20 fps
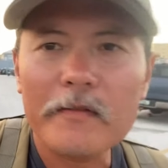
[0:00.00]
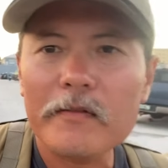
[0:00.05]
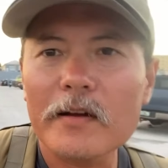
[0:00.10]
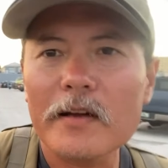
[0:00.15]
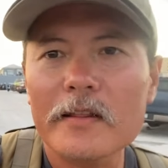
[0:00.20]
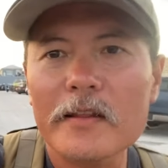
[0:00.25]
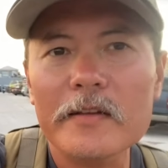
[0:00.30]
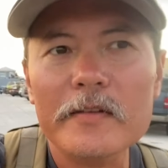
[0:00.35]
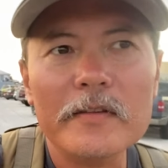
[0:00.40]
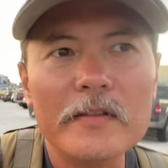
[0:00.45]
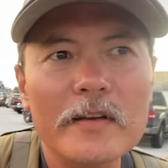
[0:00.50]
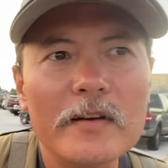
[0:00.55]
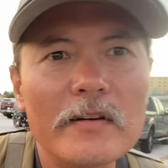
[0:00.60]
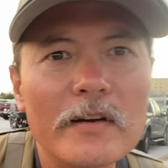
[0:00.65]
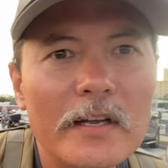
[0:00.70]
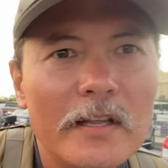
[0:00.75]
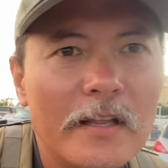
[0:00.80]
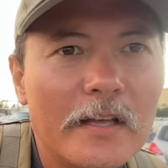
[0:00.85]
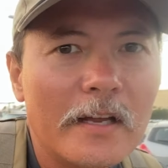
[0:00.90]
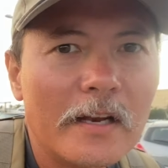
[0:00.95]
got this
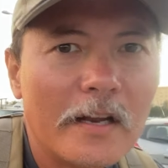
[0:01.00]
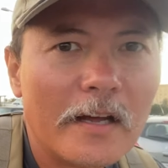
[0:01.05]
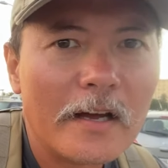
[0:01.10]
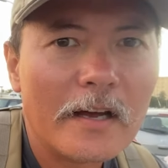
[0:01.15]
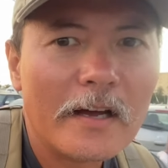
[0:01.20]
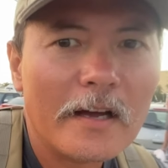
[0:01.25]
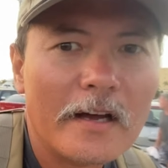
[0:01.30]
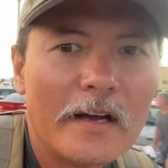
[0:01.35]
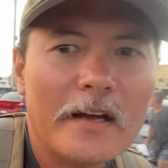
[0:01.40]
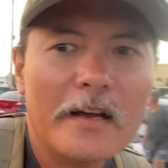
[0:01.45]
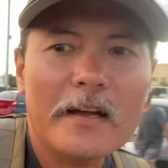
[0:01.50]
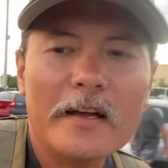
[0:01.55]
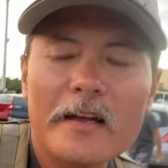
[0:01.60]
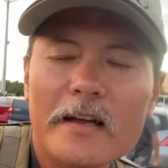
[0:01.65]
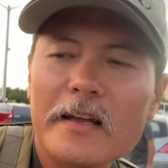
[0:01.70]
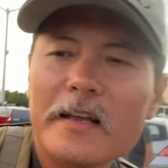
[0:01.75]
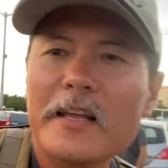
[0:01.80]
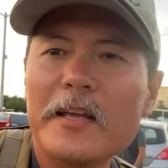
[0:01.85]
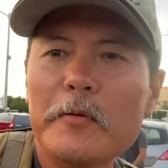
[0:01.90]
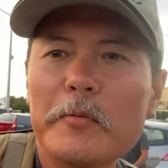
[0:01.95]
theory that
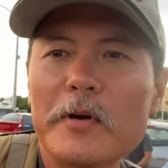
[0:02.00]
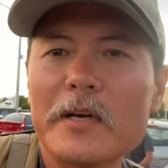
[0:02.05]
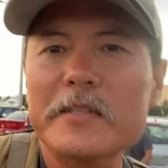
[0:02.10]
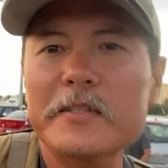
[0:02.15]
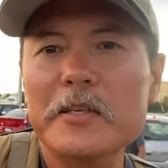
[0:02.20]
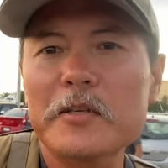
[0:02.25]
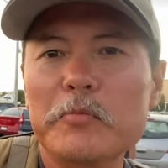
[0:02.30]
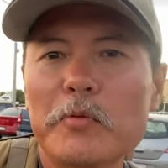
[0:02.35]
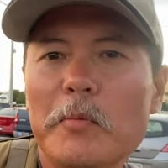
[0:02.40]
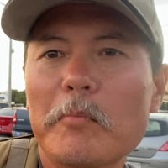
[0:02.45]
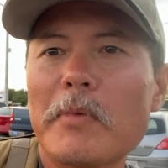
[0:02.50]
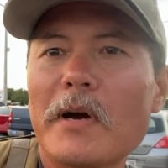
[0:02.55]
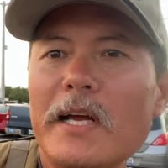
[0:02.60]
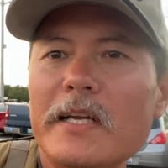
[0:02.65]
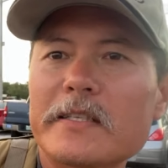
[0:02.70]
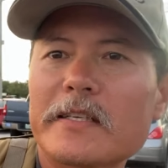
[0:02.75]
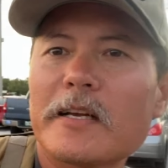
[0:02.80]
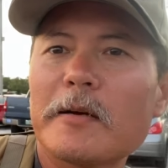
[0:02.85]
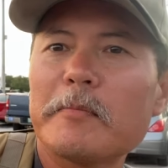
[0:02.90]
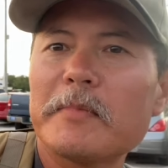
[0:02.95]
Key West is where
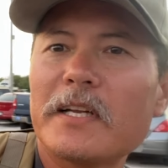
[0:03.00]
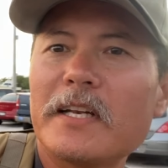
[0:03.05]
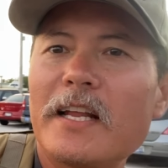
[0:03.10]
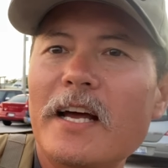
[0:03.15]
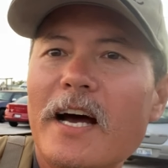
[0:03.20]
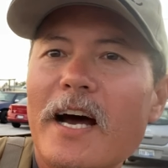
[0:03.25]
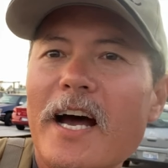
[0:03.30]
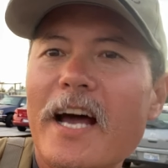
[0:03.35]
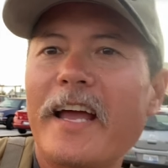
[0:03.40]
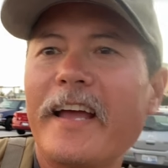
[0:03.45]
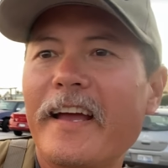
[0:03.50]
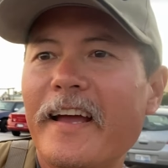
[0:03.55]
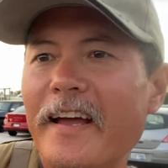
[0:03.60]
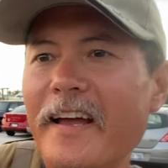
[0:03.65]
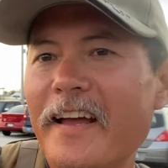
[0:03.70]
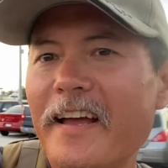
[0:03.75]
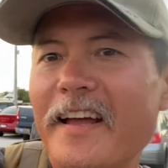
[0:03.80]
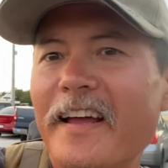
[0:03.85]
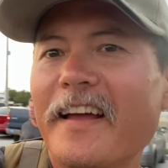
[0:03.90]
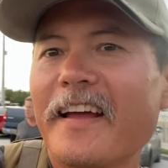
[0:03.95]
bikes come to die.
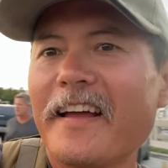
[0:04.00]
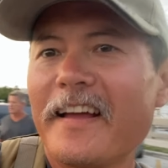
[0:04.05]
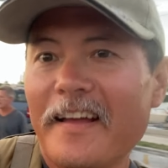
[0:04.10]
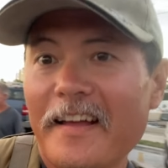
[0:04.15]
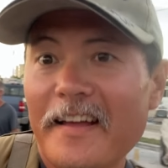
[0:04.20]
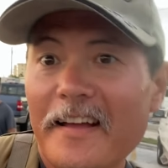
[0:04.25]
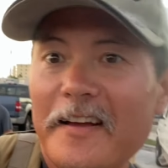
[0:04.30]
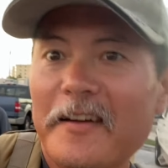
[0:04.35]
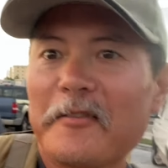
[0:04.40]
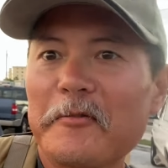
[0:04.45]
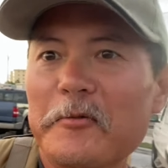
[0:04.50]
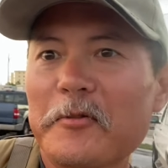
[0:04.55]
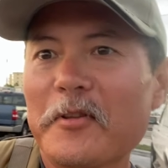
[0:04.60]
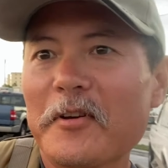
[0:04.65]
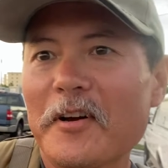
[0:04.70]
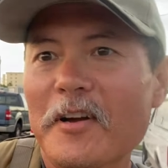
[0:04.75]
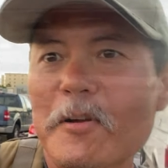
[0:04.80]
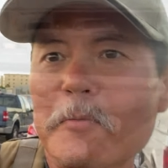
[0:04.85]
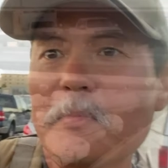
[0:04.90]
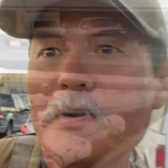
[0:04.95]
We'll
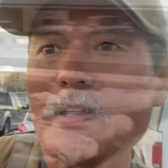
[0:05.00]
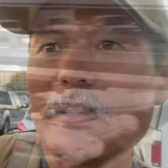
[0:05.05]
talk about